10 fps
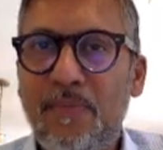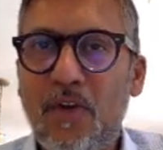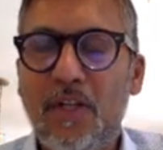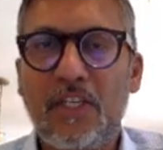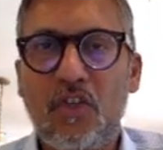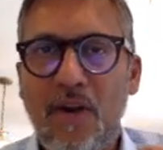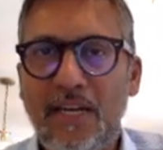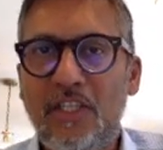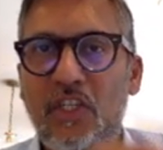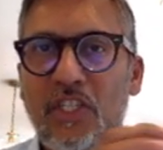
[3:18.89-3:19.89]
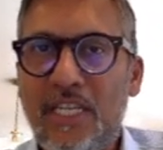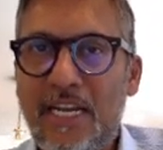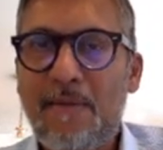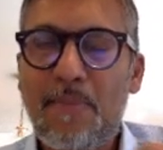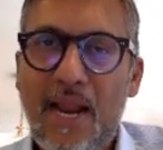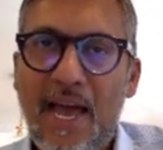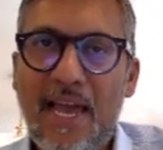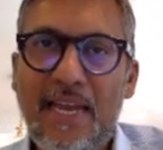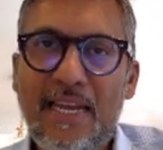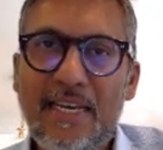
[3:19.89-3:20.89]
or the strategies that I
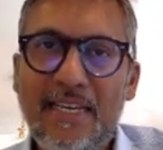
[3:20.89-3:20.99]
applied,